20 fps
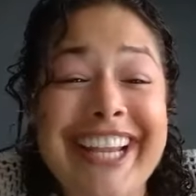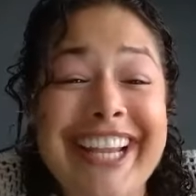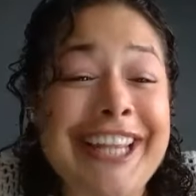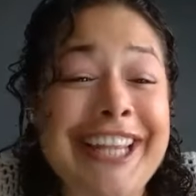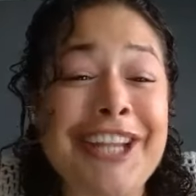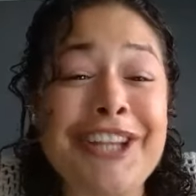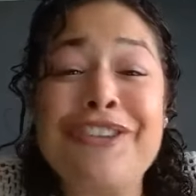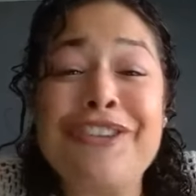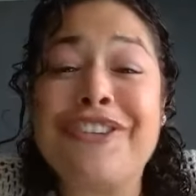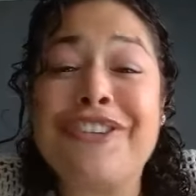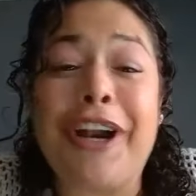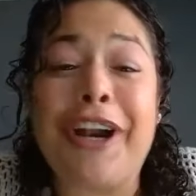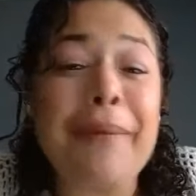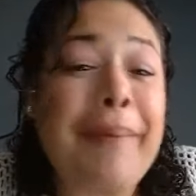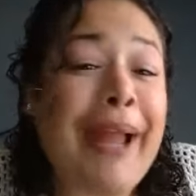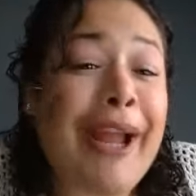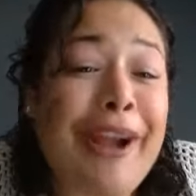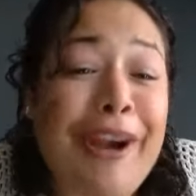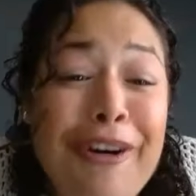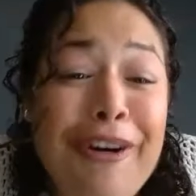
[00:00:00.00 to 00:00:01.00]
And you start
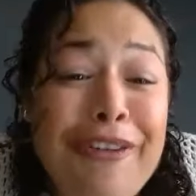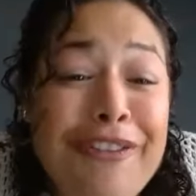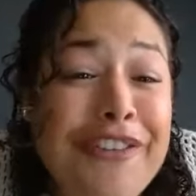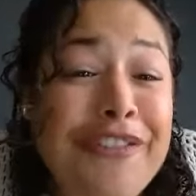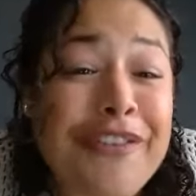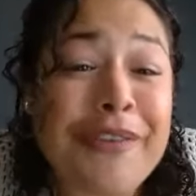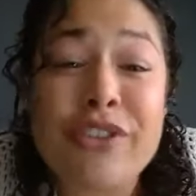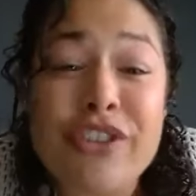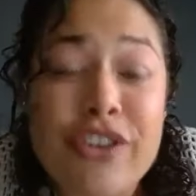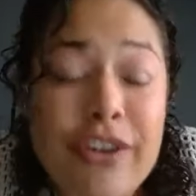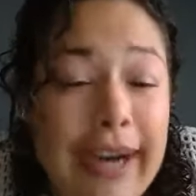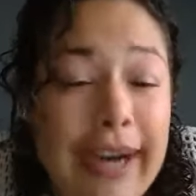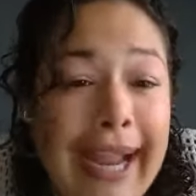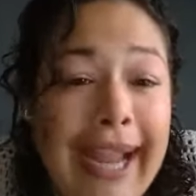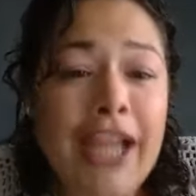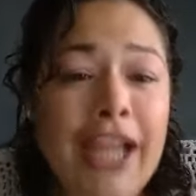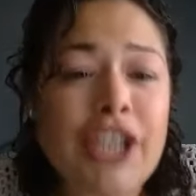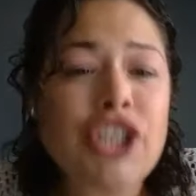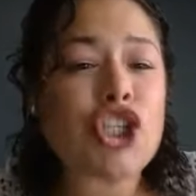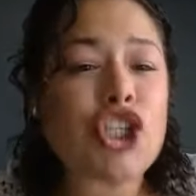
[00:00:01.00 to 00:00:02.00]
back over from
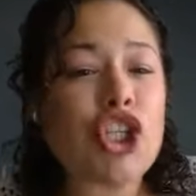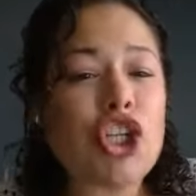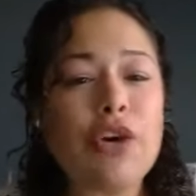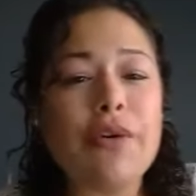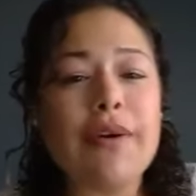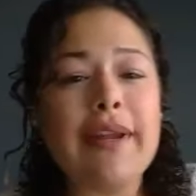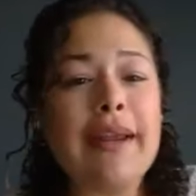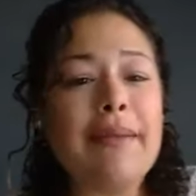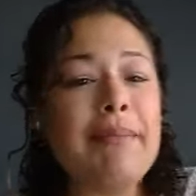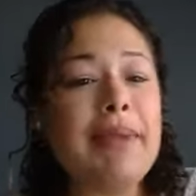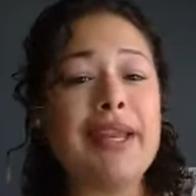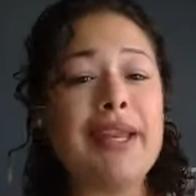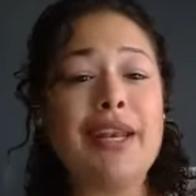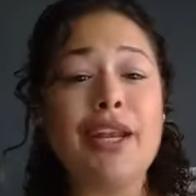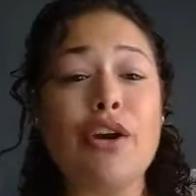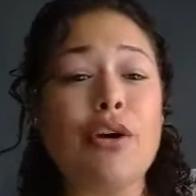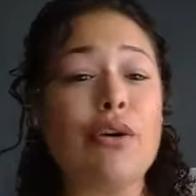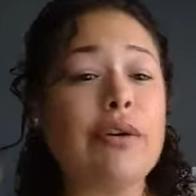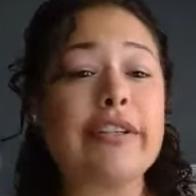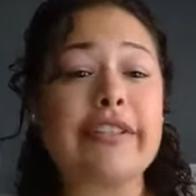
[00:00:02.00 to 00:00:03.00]
scratch, you know what I mean? And
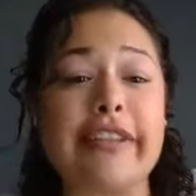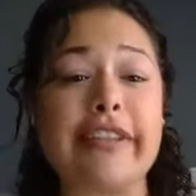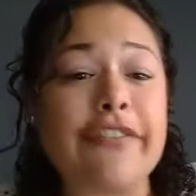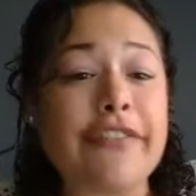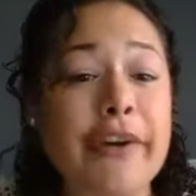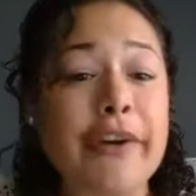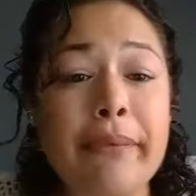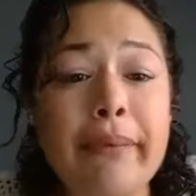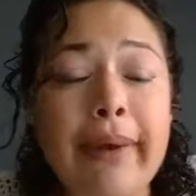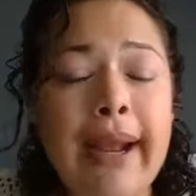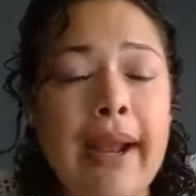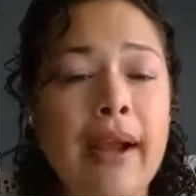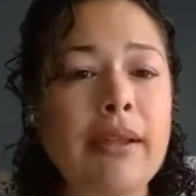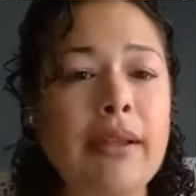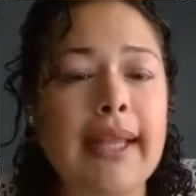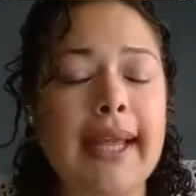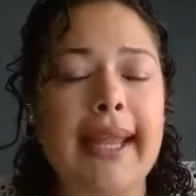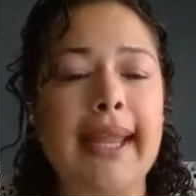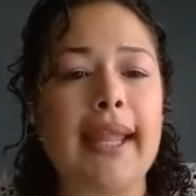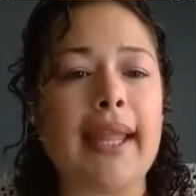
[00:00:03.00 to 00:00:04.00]
go a different route.
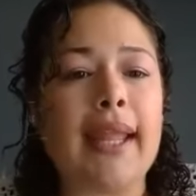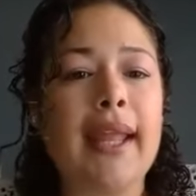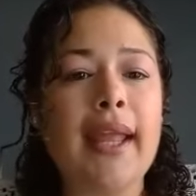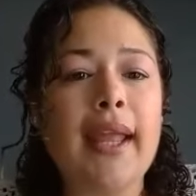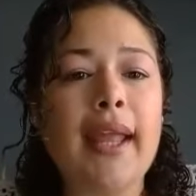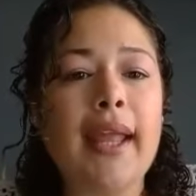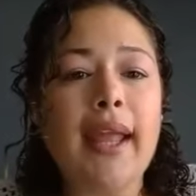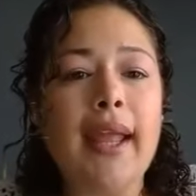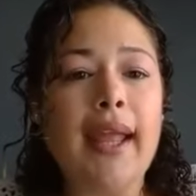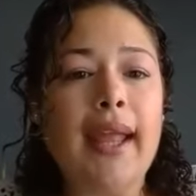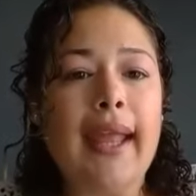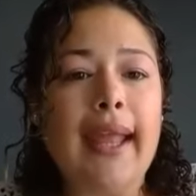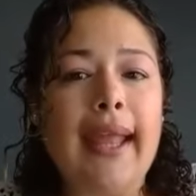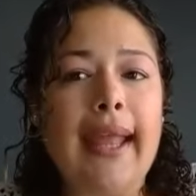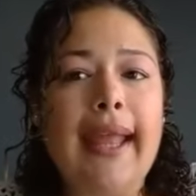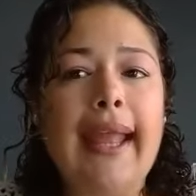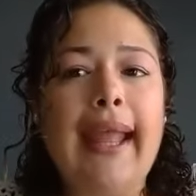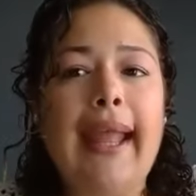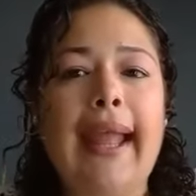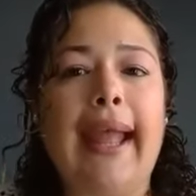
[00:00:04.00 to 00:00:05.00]
Like,
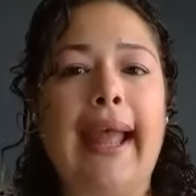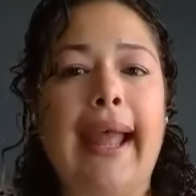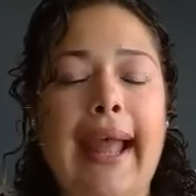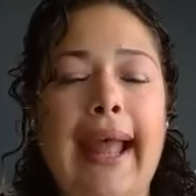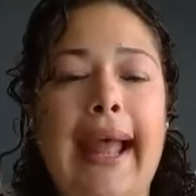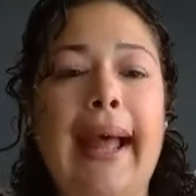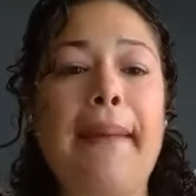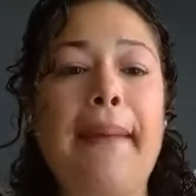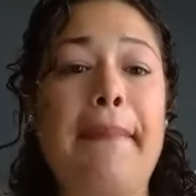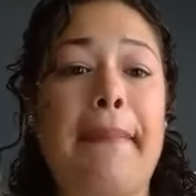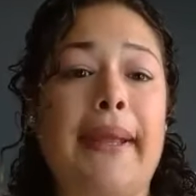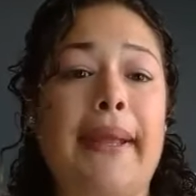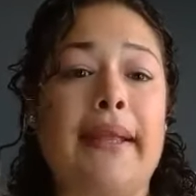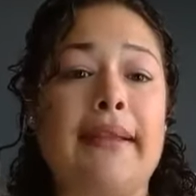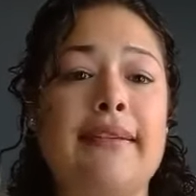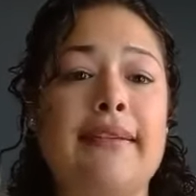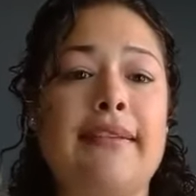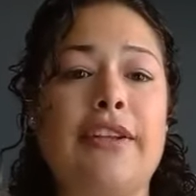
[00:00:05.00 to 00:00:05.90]
it happens.